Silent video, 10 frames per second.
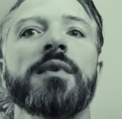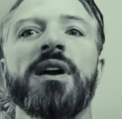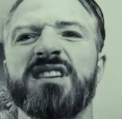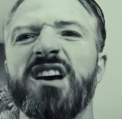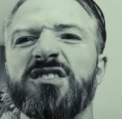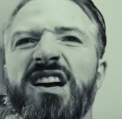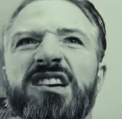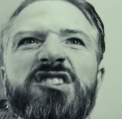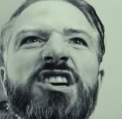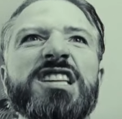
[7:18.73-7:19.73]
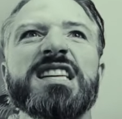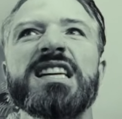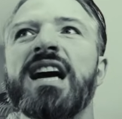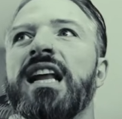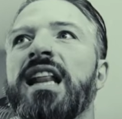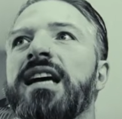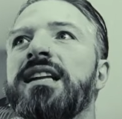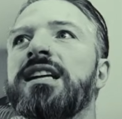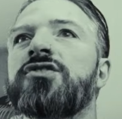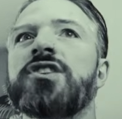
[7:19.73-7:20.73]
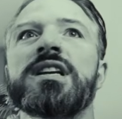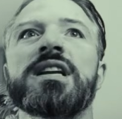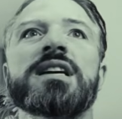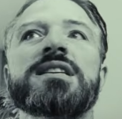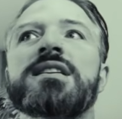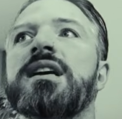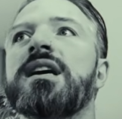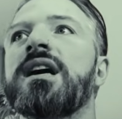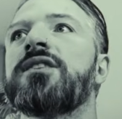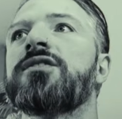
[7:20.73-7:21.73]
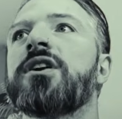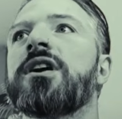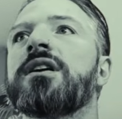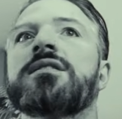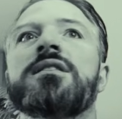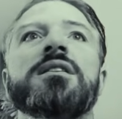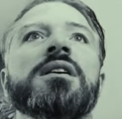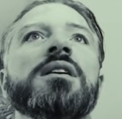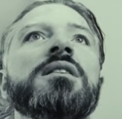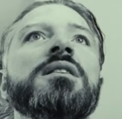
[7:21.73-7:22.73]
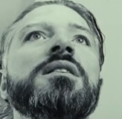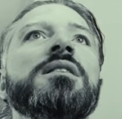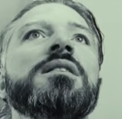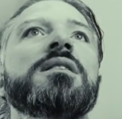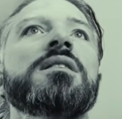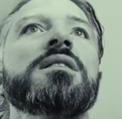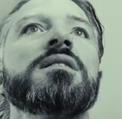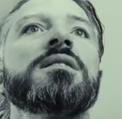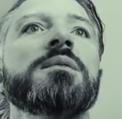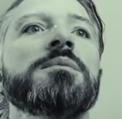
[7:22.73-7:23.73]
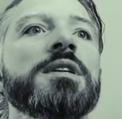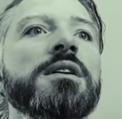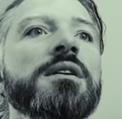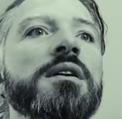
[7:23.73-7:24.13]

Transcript: It sounds very gritty. I like that grittiness. I've got something.